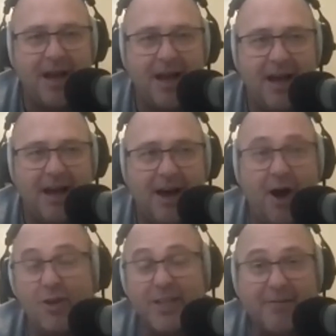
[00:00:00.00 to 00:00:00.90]

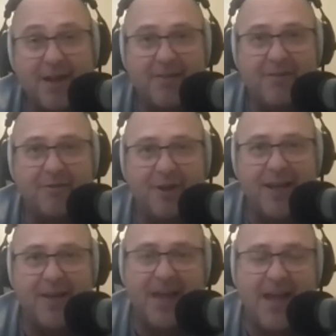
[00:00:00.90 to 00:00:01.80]
I'll never, ever
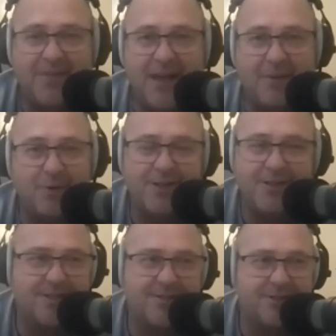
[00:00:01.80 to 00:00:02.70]
forget that. That
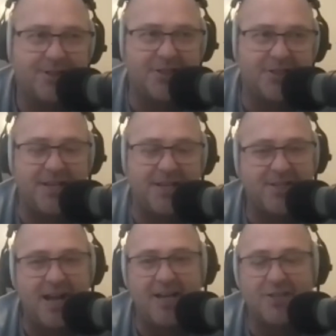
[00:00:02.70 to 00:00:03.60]
was just
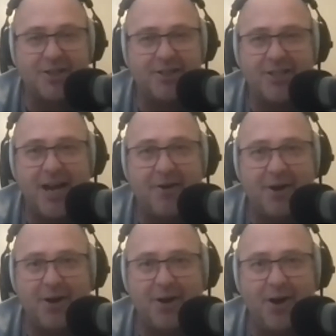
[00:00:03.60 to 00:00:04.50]
sensational. And Jarryd
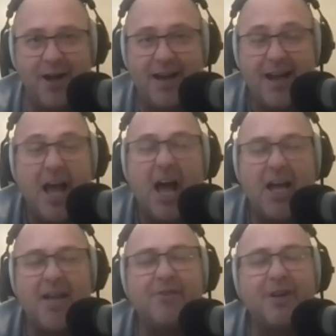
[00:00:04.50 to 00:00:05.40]
and I,
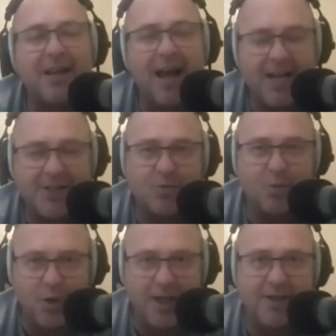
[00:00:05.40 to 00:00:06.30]
even last
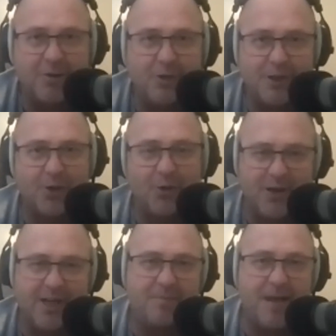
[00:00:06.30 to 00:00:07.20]
week, were
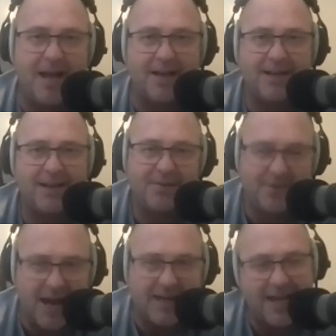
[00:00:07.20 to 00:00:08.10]
talking about
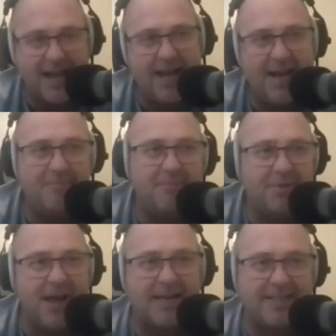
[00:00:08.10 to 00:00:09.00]
that game,
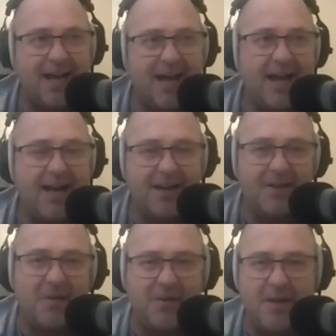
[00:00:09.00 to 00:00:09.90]
that day,
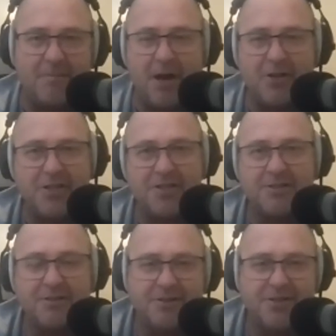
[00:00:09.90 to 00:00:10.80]
and the
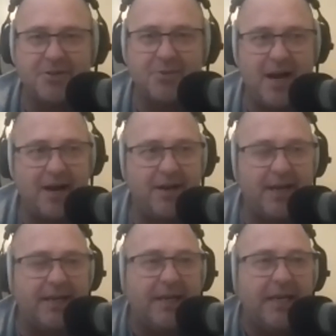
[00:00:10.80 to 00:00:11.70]
emotion surrounding it.